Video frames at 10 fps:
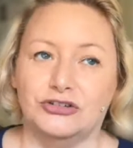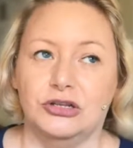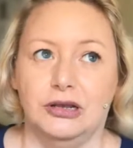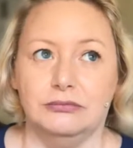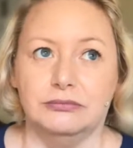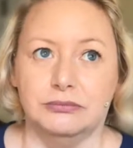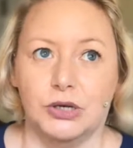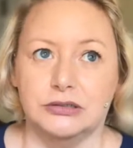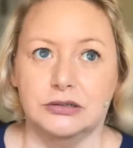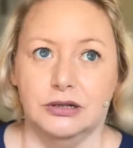Actually, I
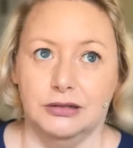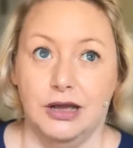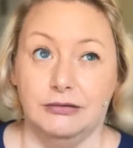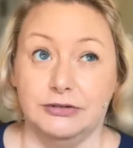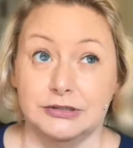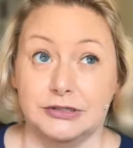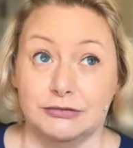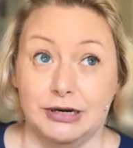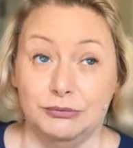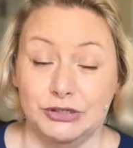watch a lot of
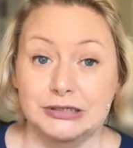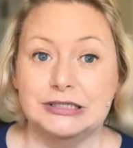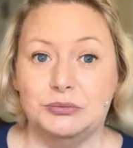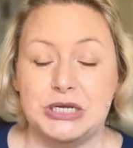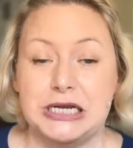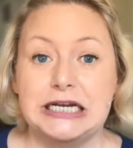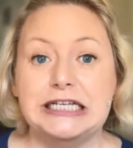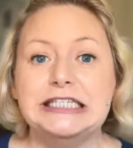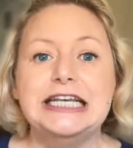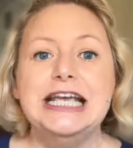Instagram Reels, to be
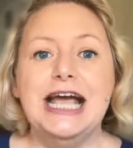honest.